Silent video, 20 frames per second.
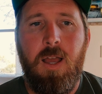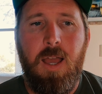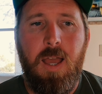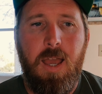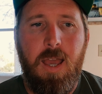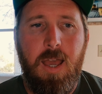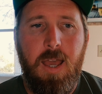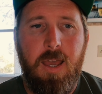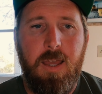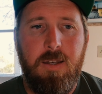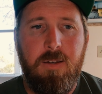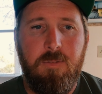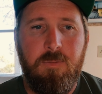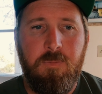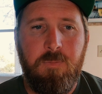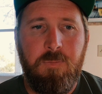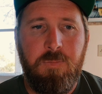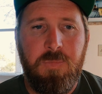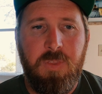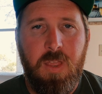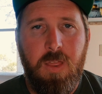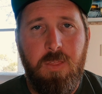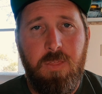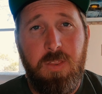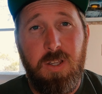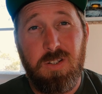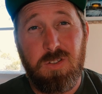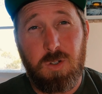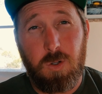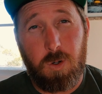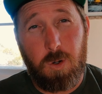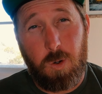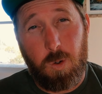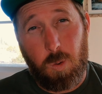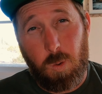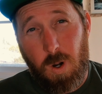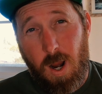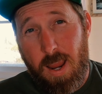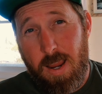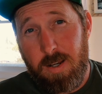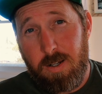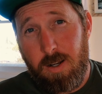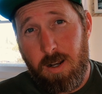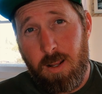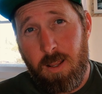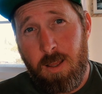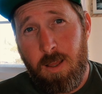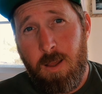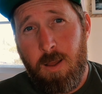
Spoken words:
And these are great,